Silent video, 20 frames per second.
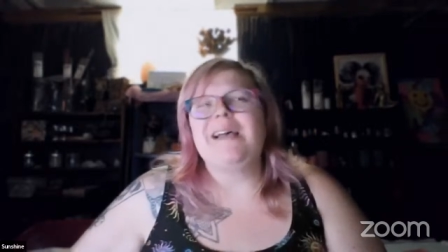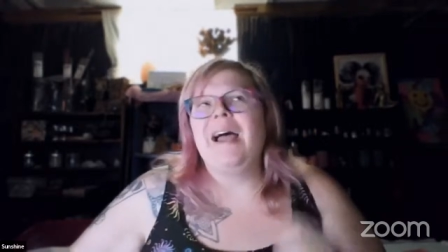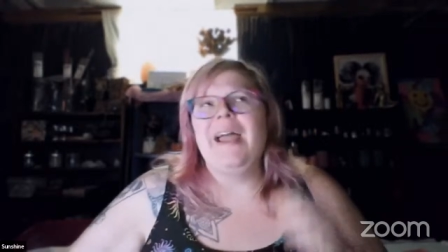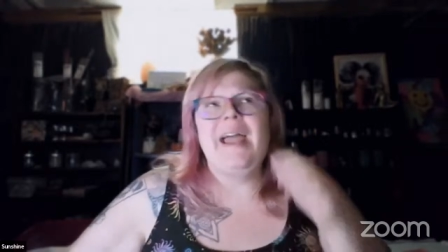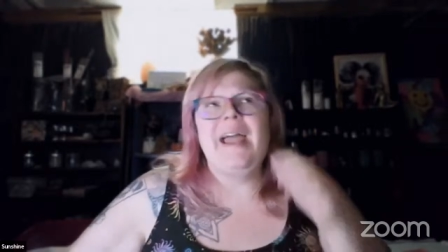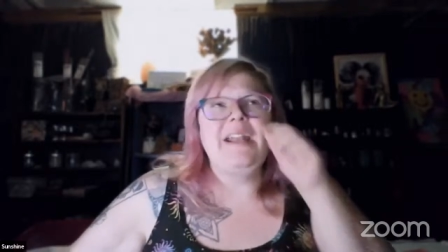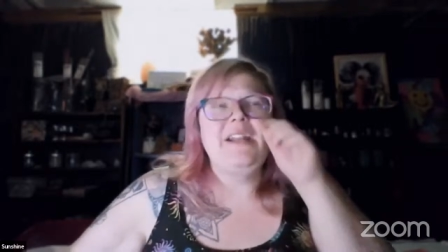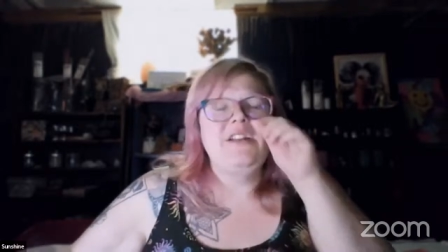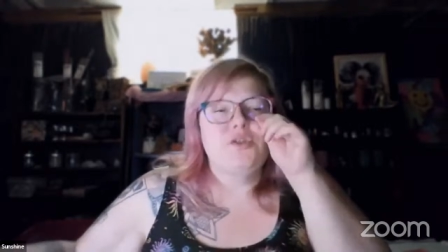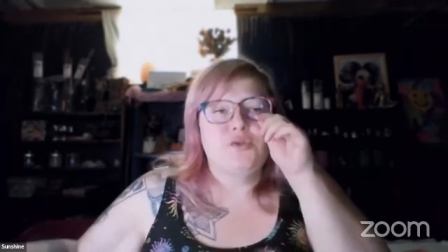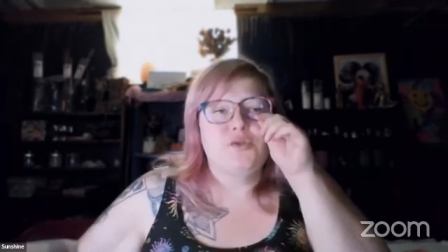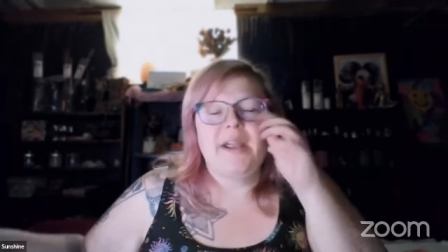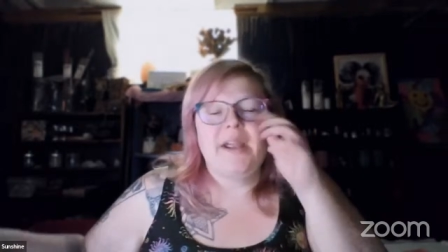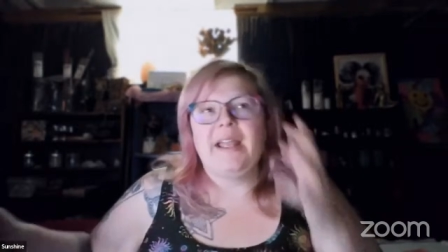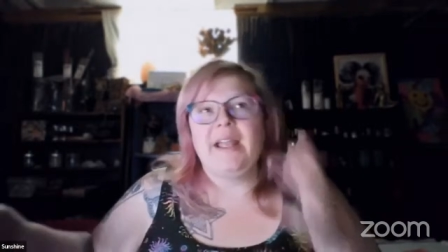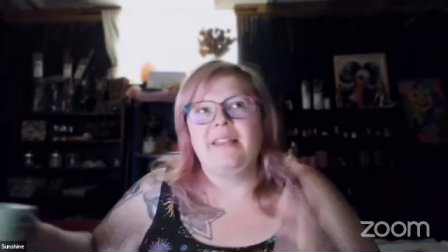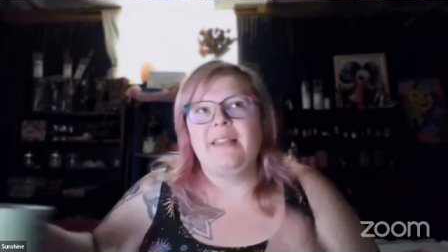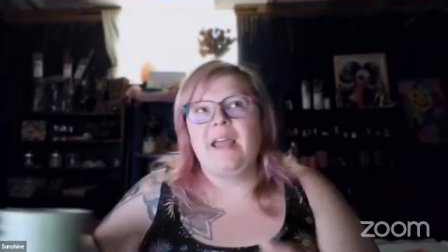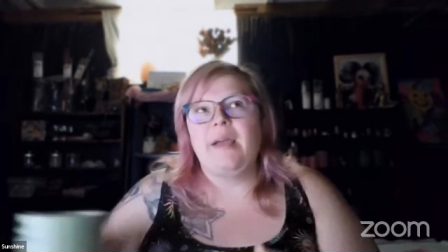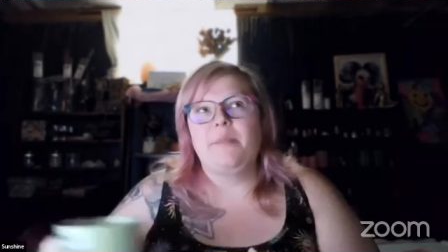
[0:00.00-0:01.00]
I hadn't
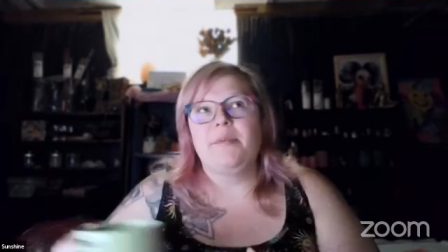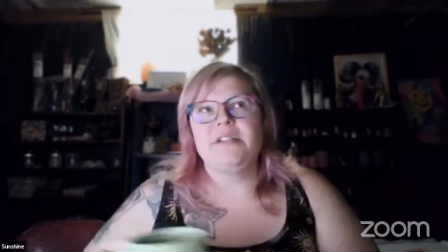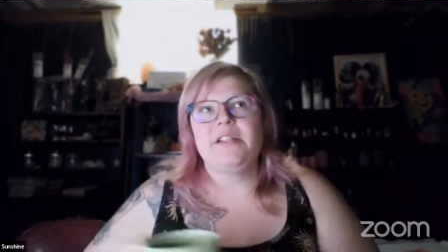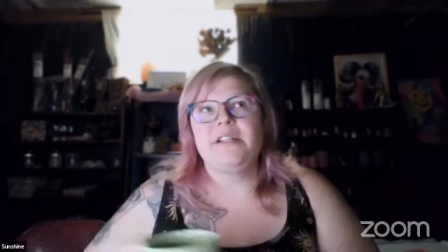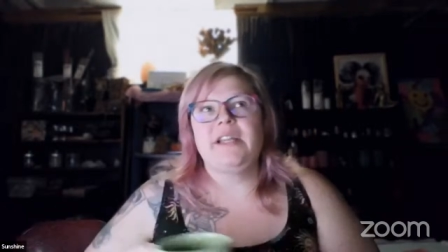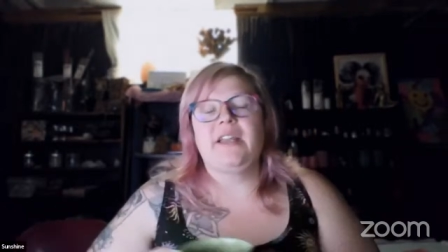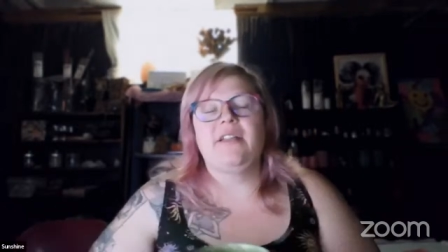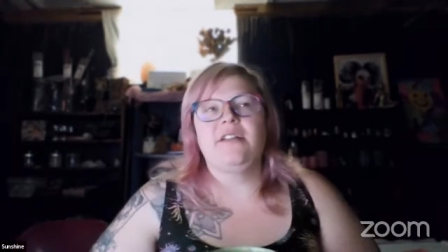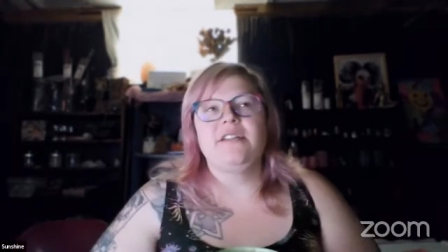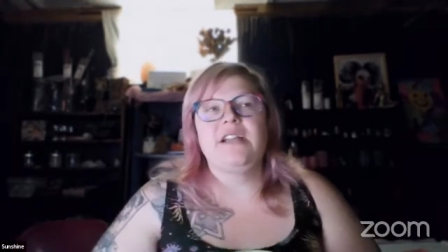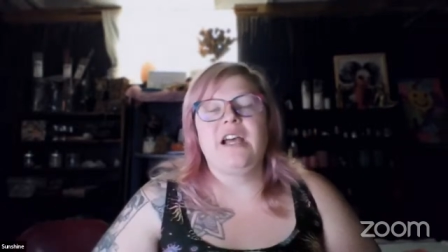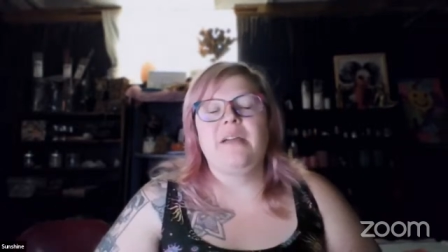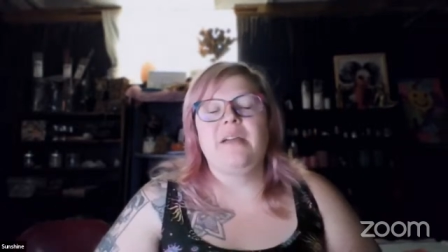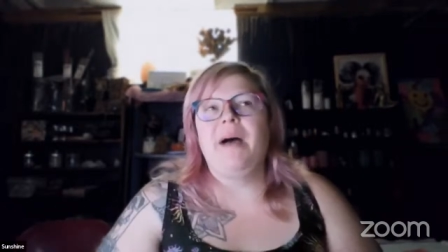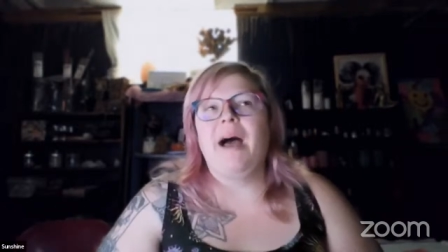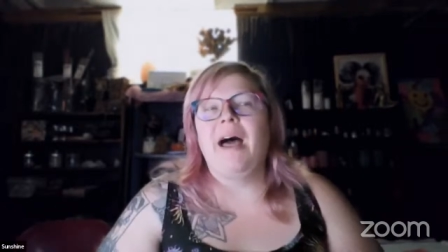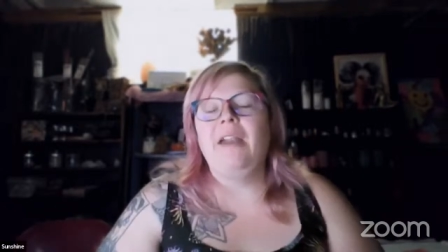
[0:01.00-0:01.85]
drank at that particular time.